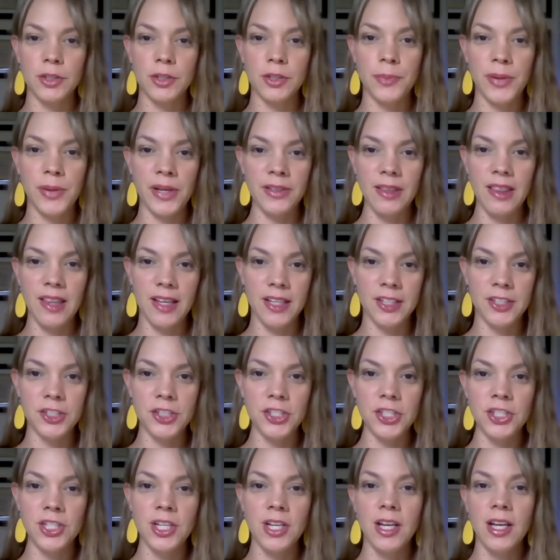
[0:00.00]
Ben
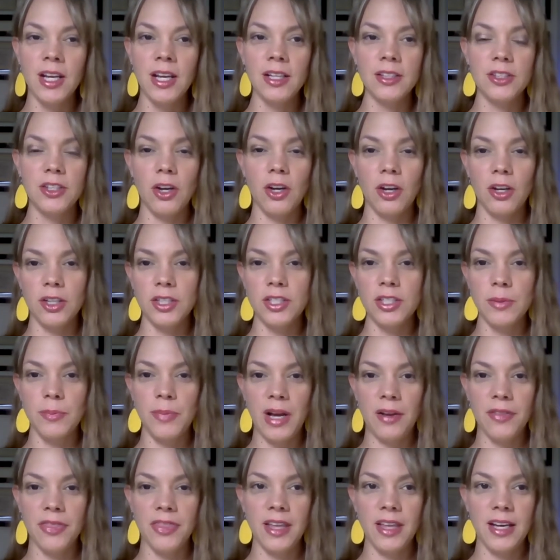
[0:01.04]
Lynch talks
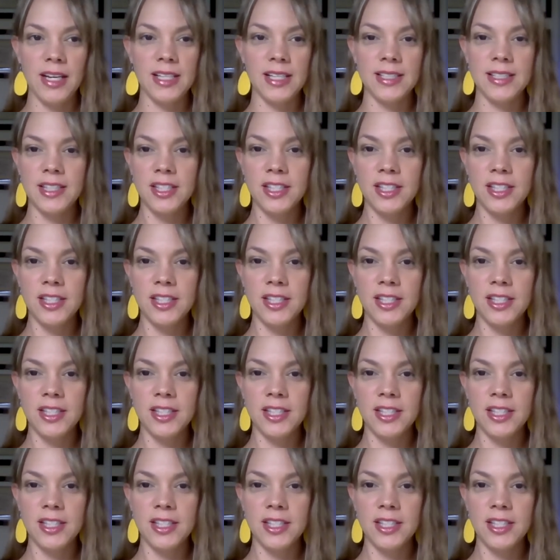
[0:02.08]
about that as